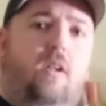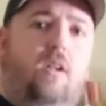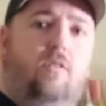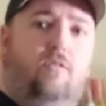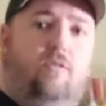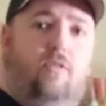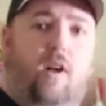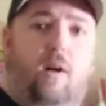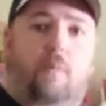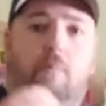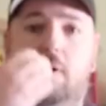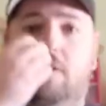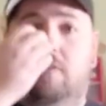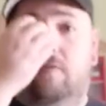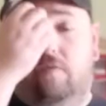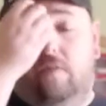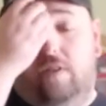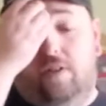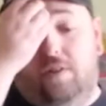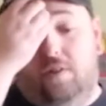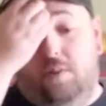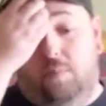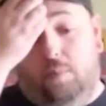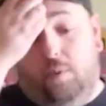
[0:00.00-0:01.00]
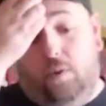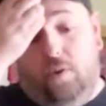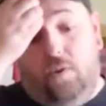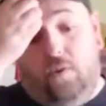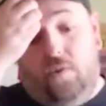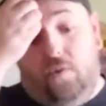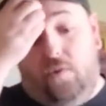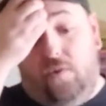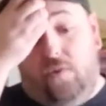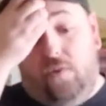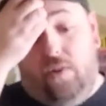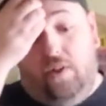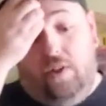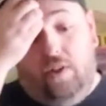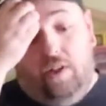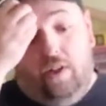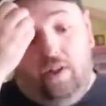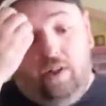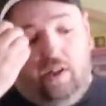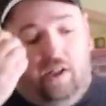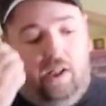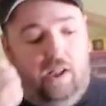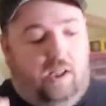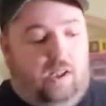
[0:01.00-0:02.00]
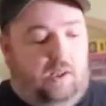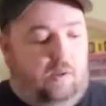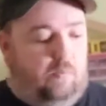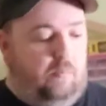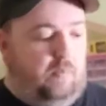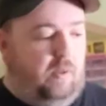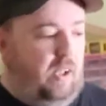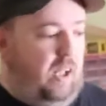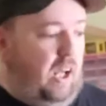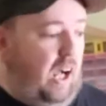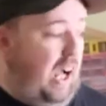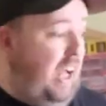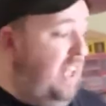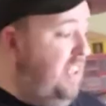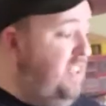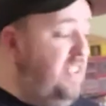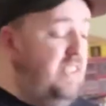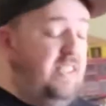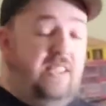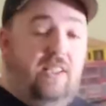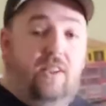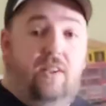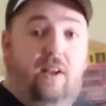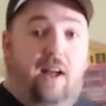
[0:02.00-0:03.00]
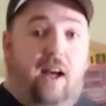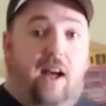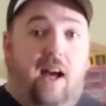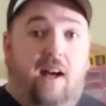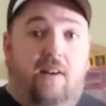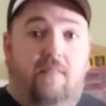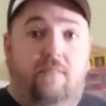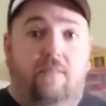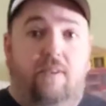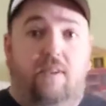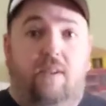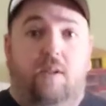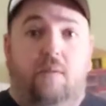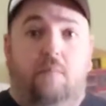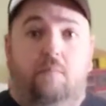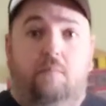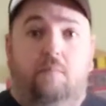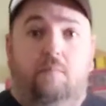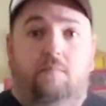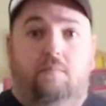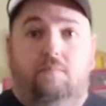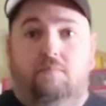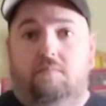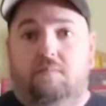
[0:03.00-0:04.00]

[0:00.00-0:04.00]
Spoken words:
from Inventables. I still have them.